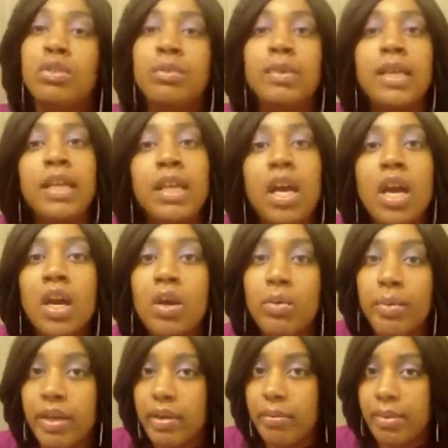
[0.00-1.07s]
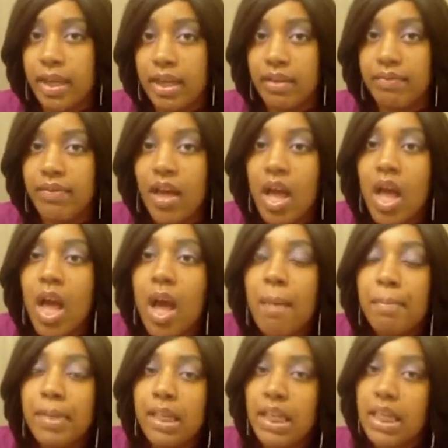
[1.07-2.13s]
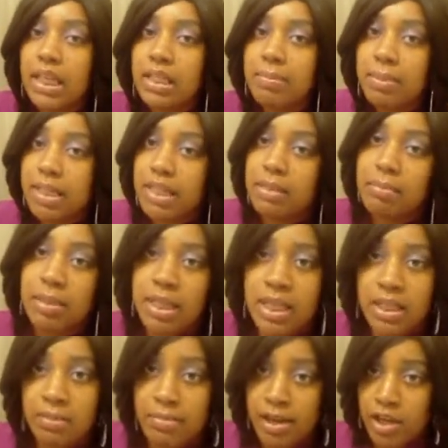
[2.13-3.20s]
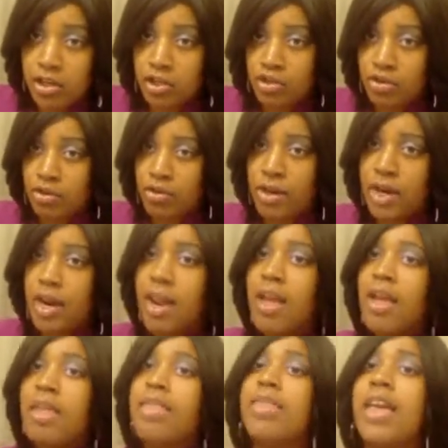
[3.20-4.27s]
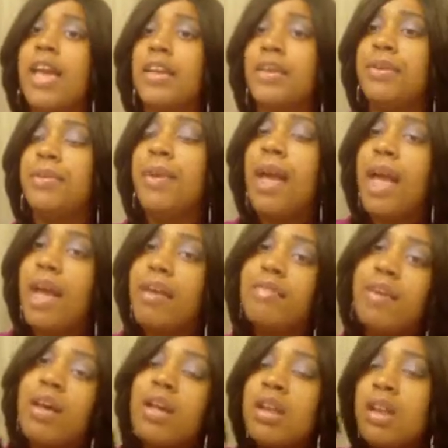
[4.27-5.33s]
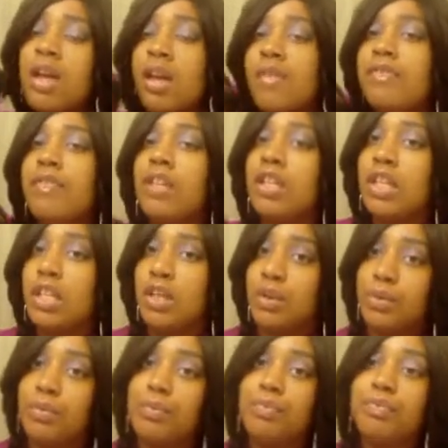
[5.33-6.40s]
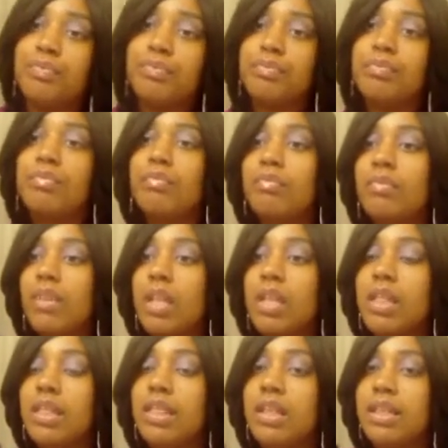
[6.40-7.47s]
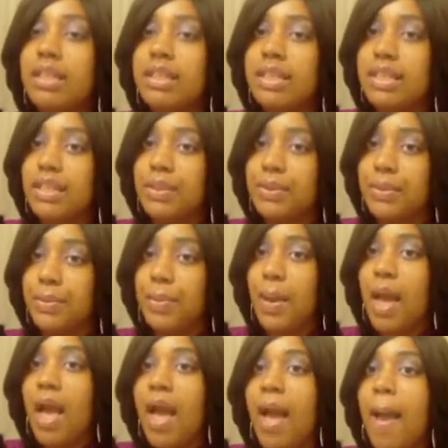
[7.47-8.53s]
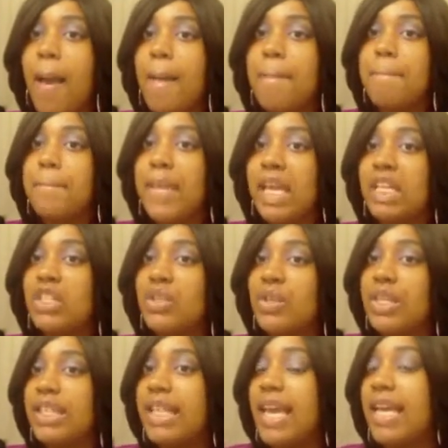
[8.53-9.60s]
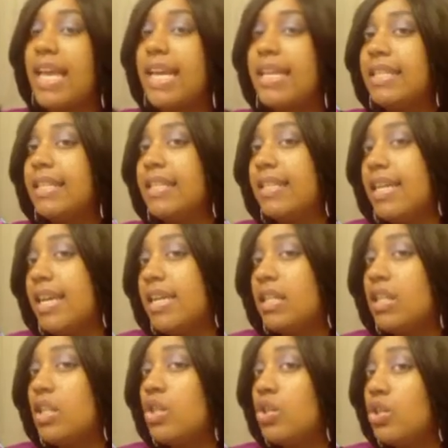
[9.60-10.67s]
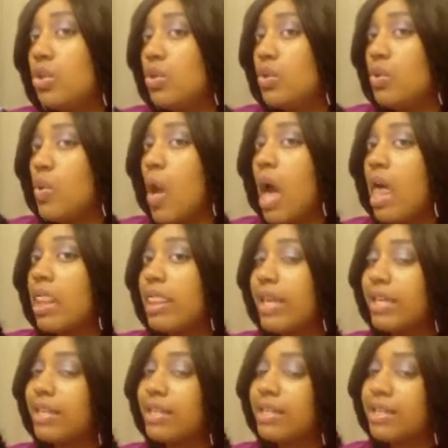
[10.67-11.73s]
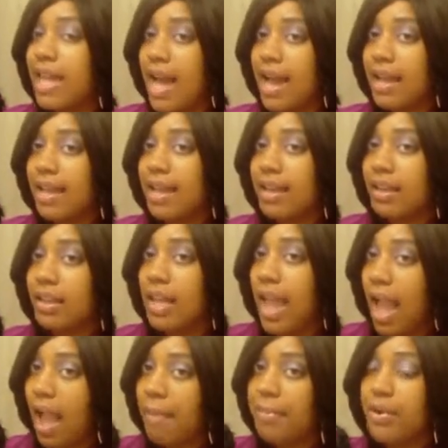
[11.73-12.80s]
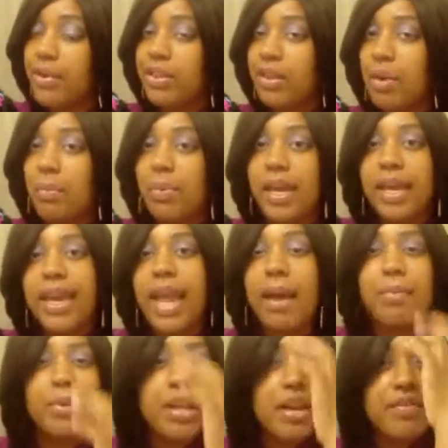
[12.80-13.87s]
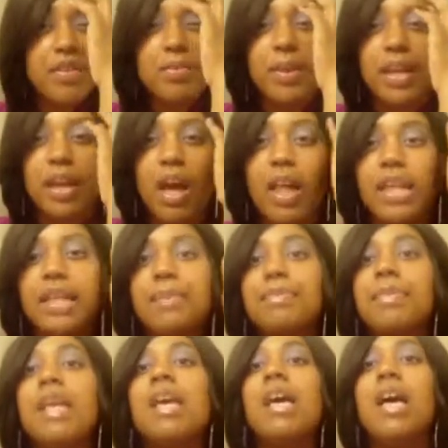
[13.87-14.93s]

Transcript: doing a quick weave, please make sure that you have enough glue to make sure that it sticks to the stocking cap or the wig cap, whatever you want to call it.